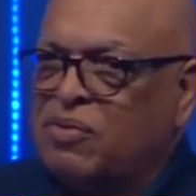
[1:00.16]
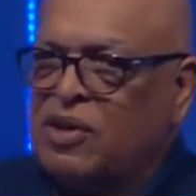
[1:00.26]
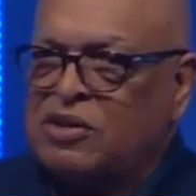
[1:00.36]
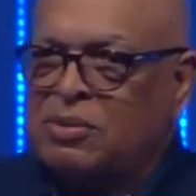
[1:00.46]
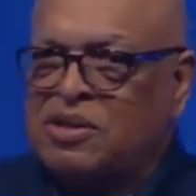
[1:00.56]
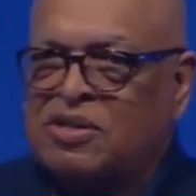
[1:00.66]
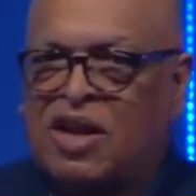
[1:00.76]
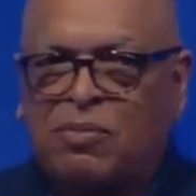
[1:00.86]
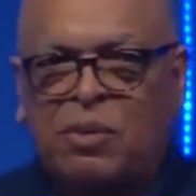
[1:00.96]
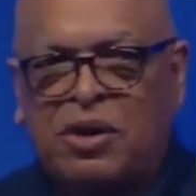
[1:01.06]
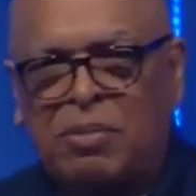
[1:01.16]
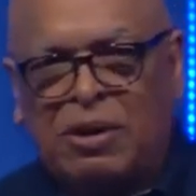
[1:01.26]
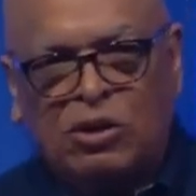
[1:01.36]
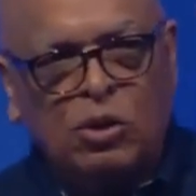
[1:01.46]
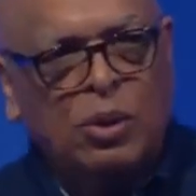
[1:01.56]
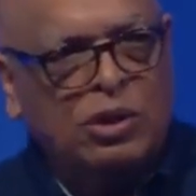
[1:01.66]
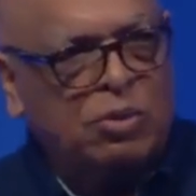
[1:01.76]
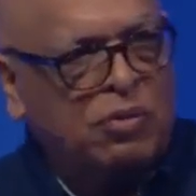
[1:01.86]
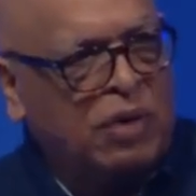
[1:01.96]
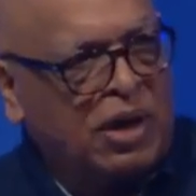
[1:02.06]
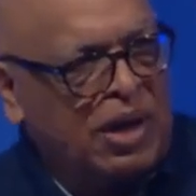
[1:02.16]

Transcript: my freshman and sophomore year, about two weeks before